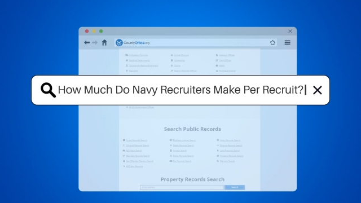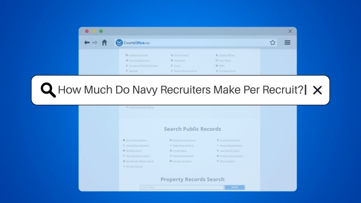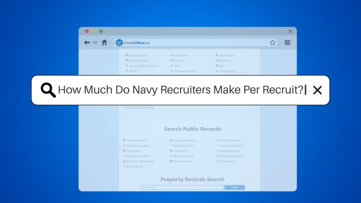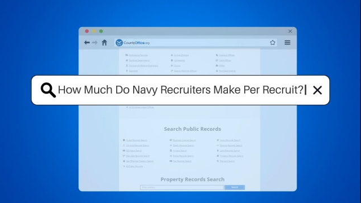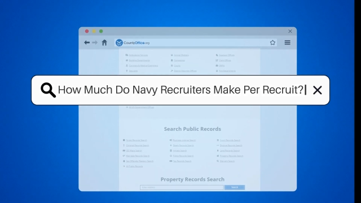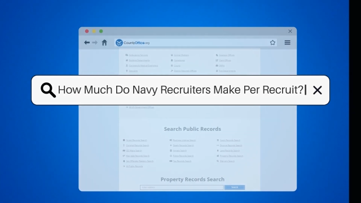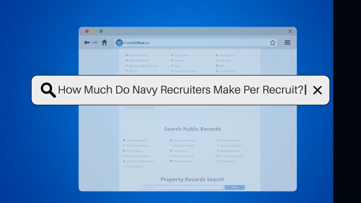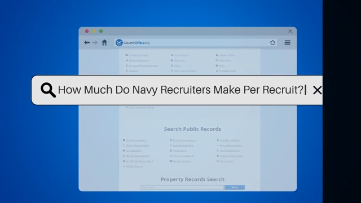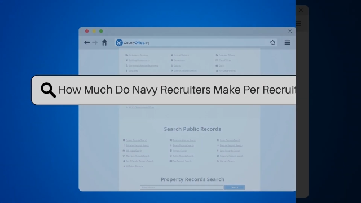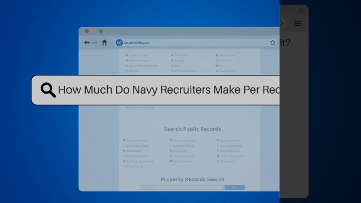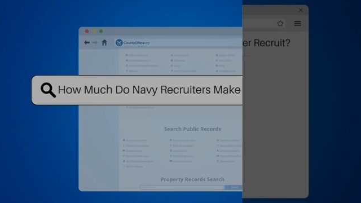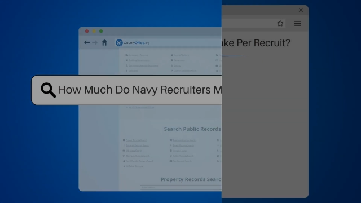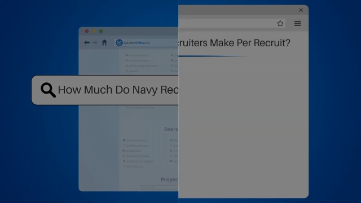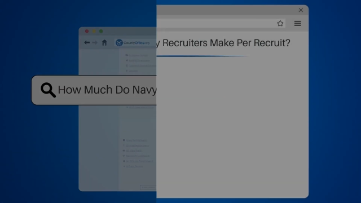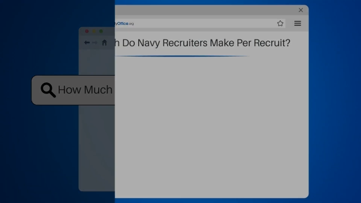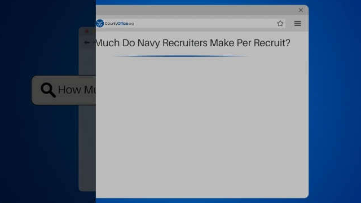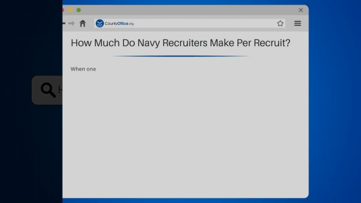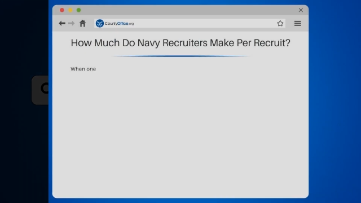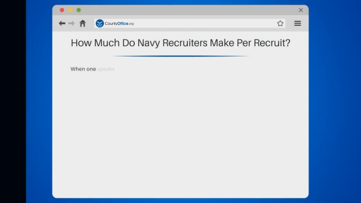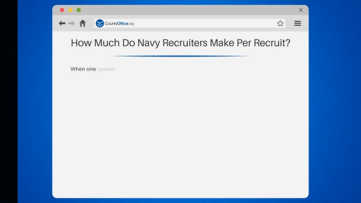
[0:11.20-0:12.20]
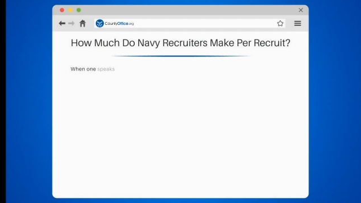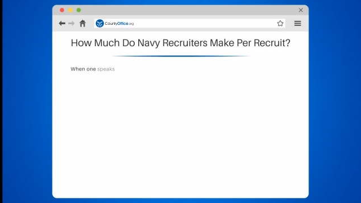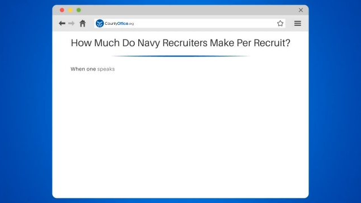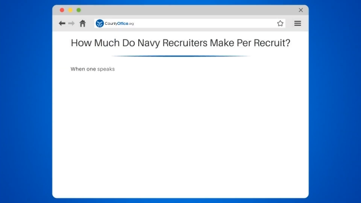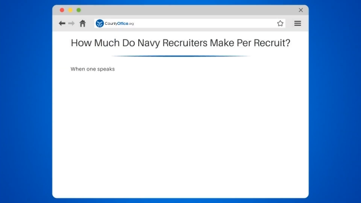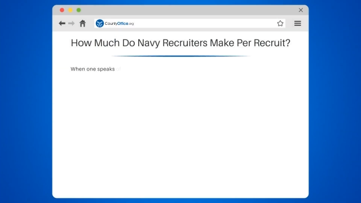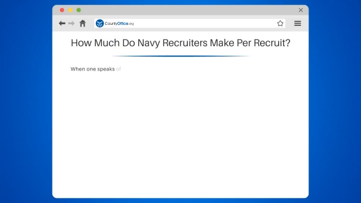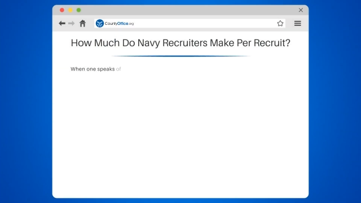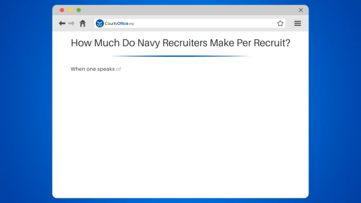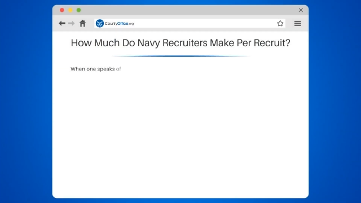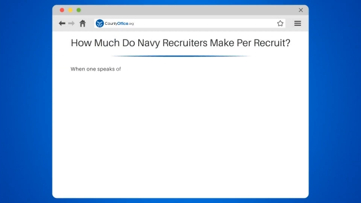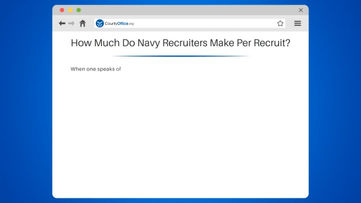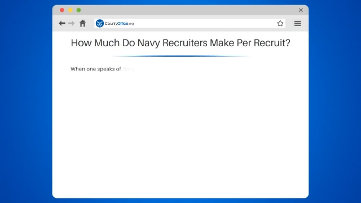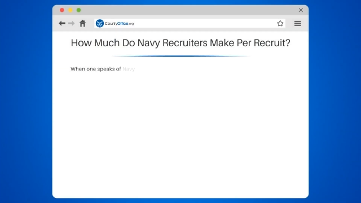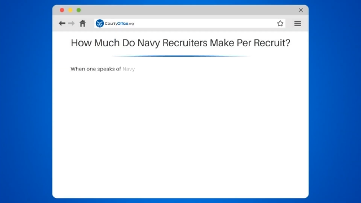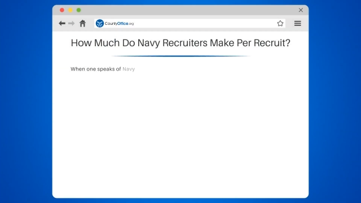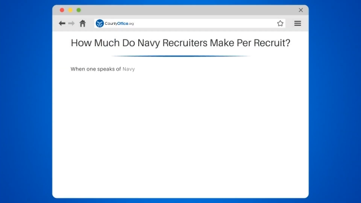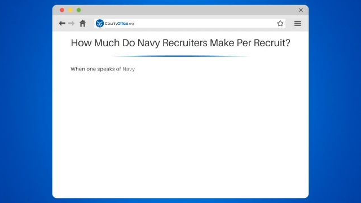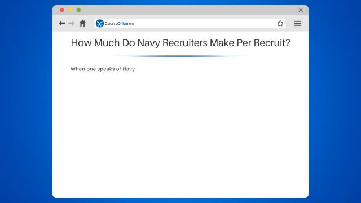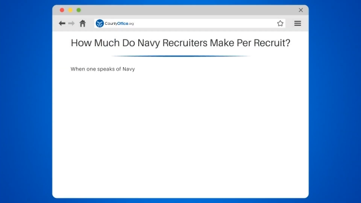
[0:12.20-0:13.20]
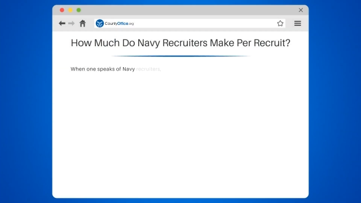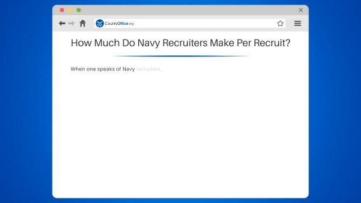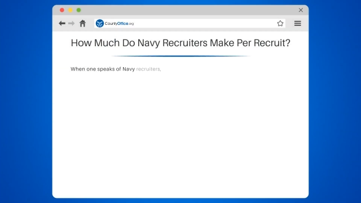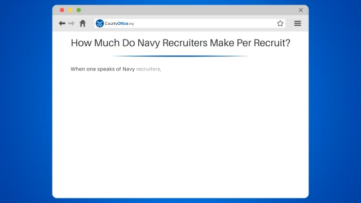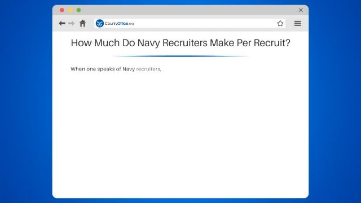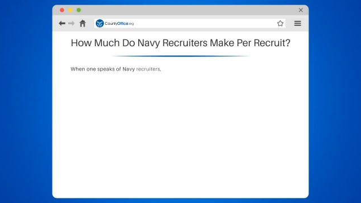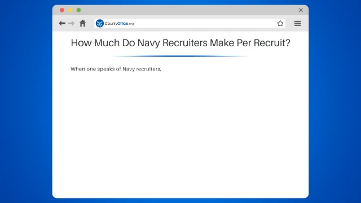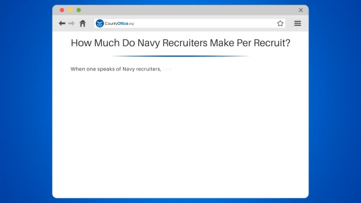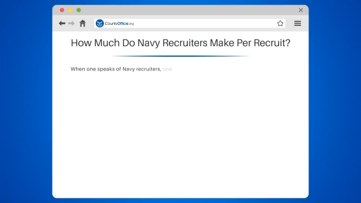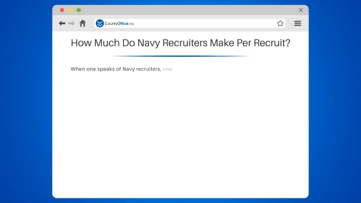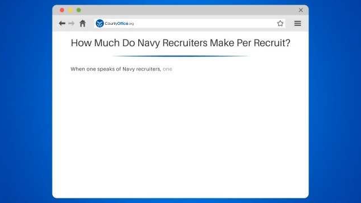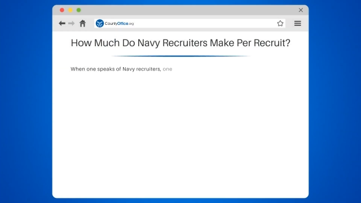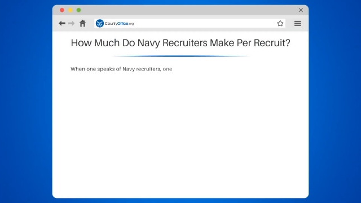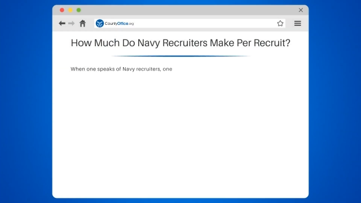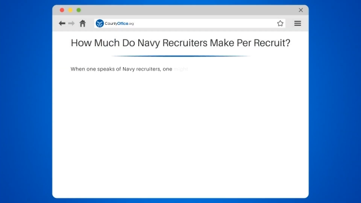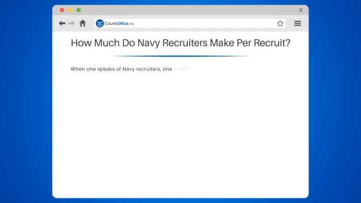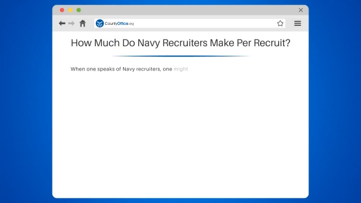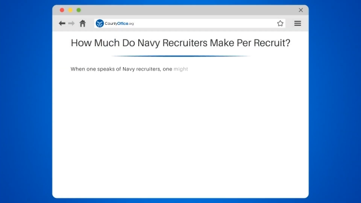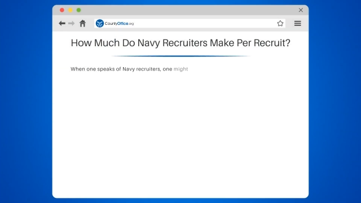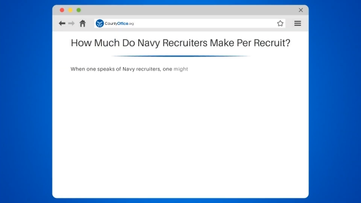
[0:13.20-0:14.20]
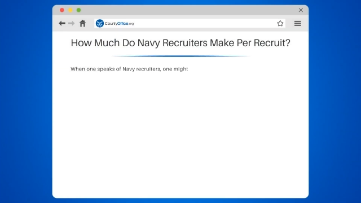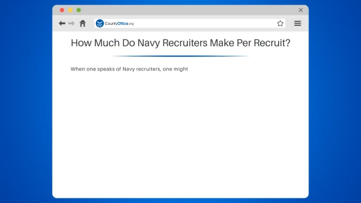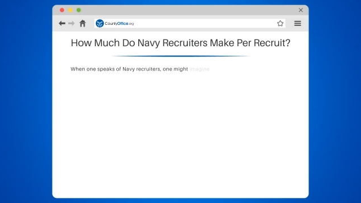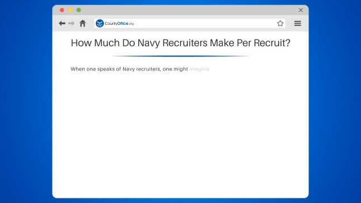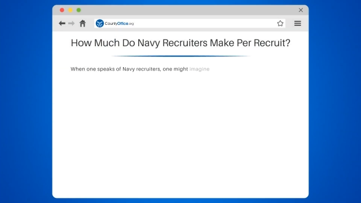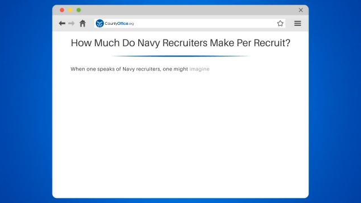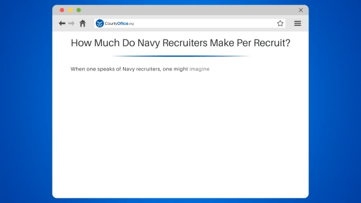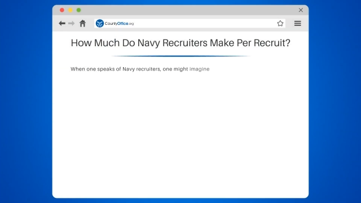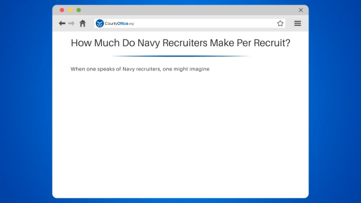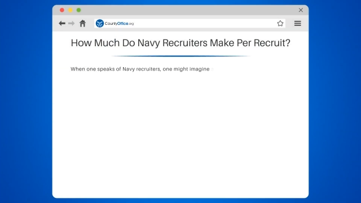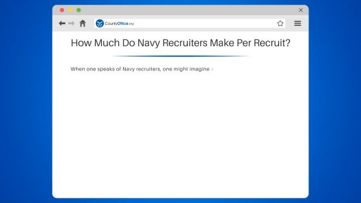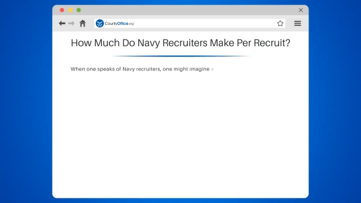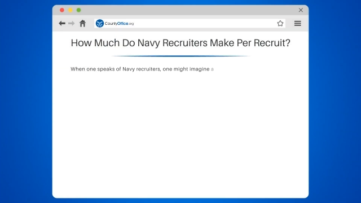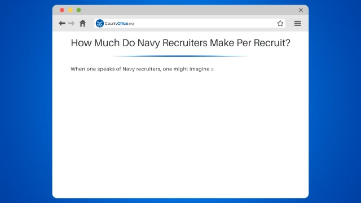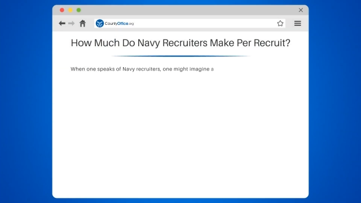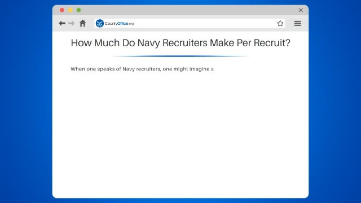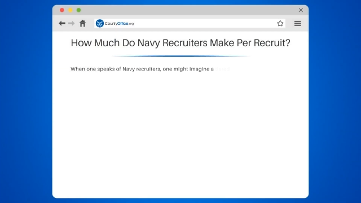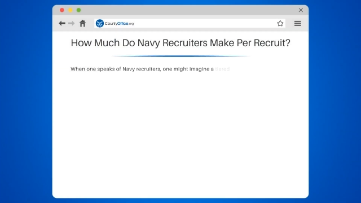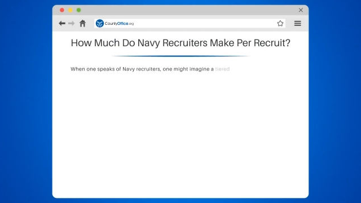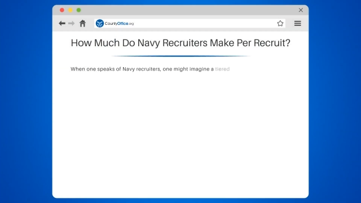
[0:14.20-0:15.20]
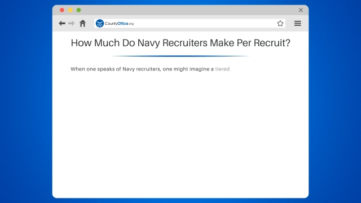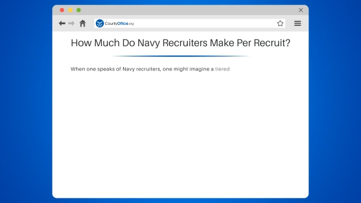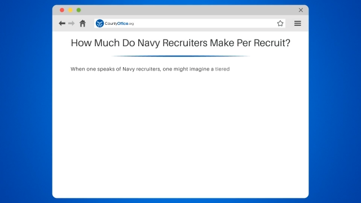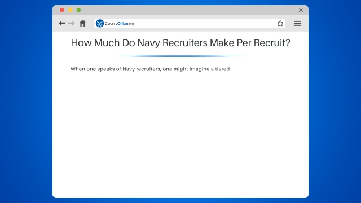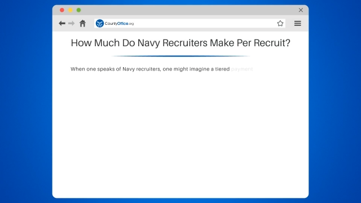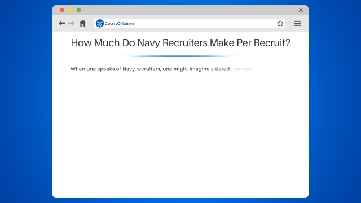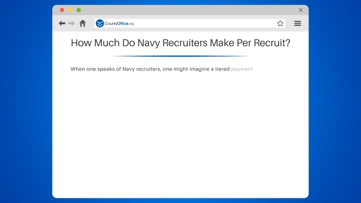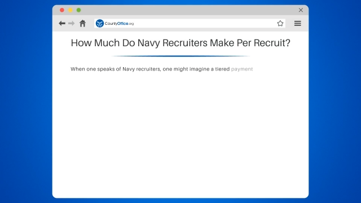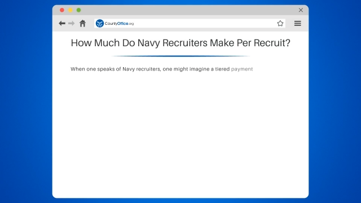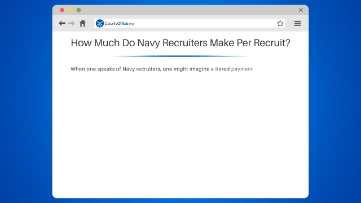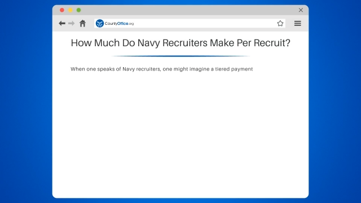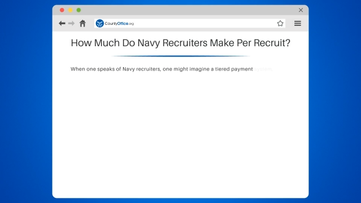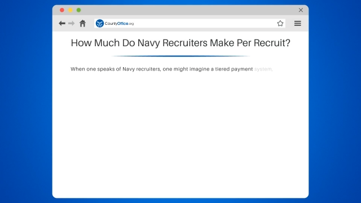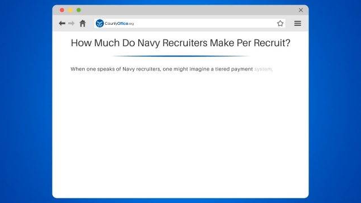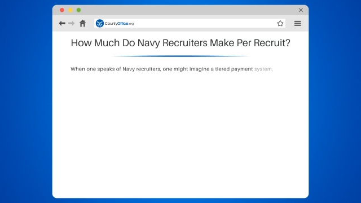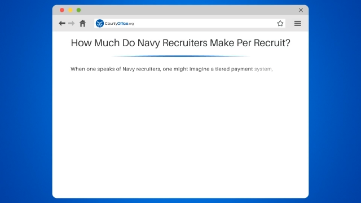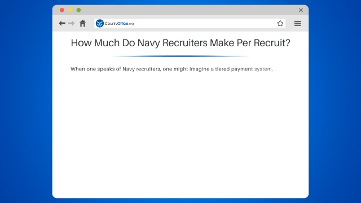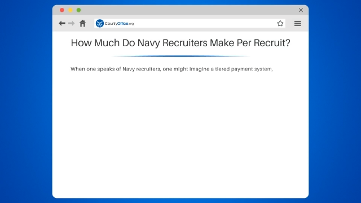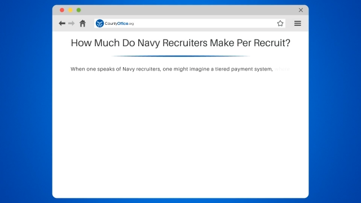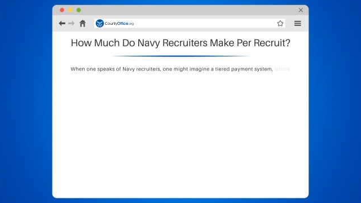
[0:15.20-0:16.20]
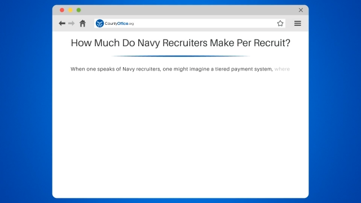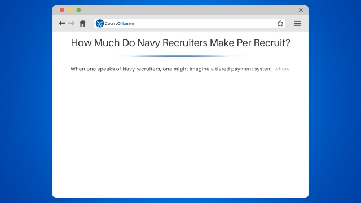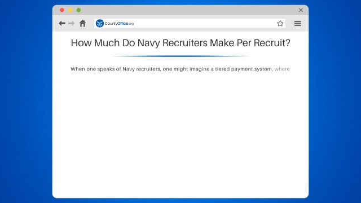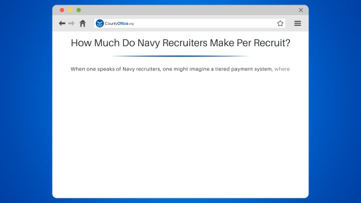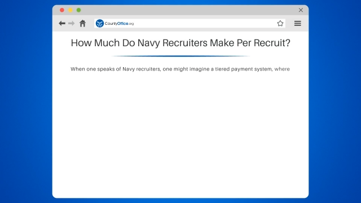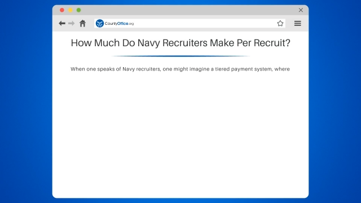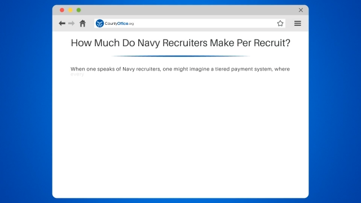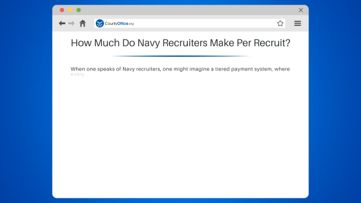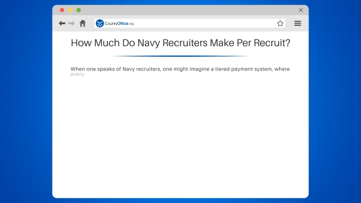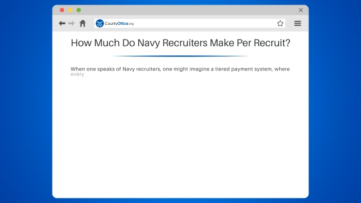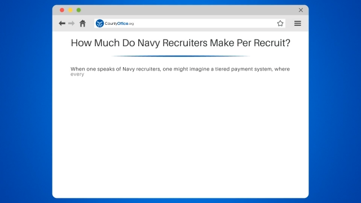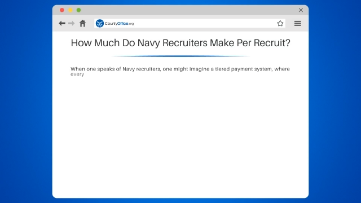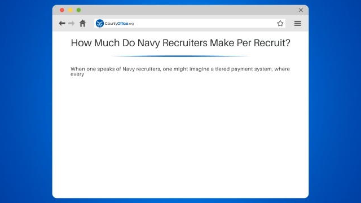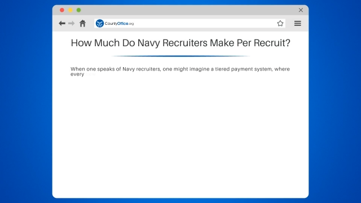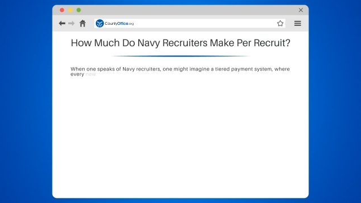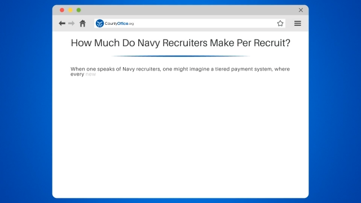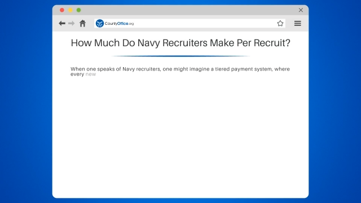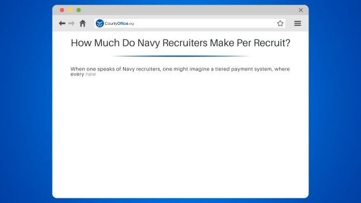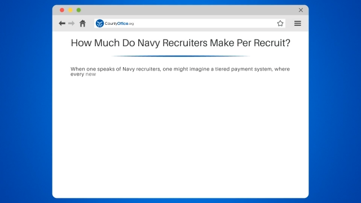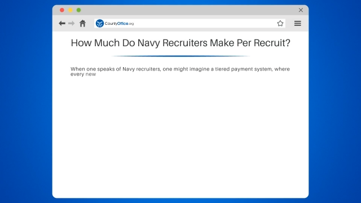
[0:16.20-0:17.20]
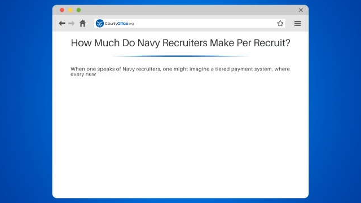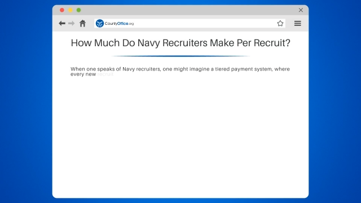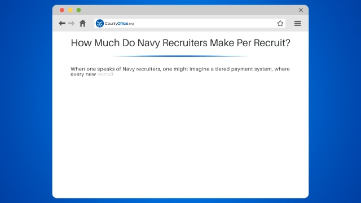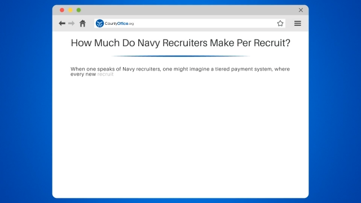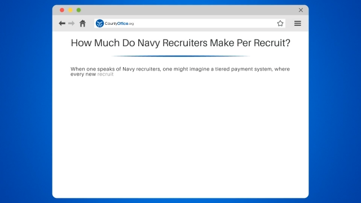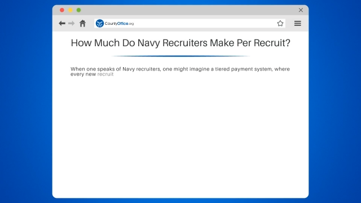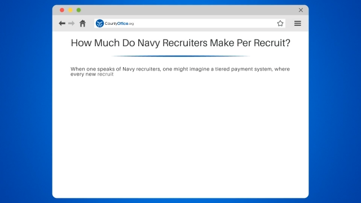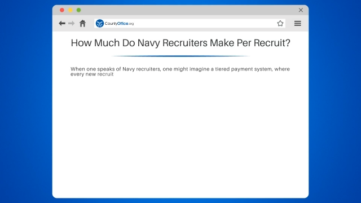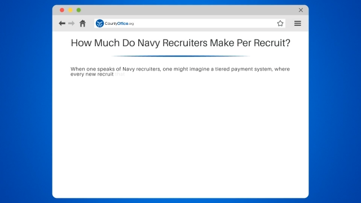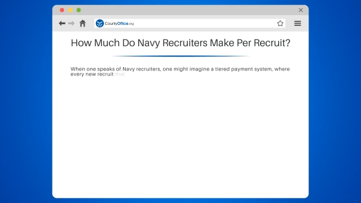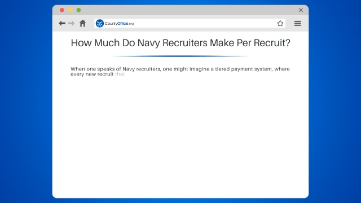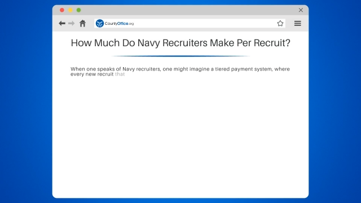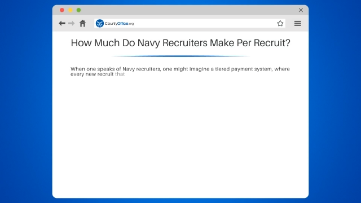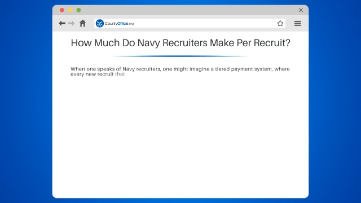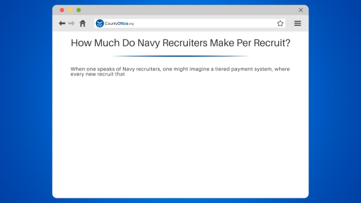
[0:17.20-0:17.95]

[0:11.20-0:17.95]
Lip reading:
No face is visible, so there are no lips to read.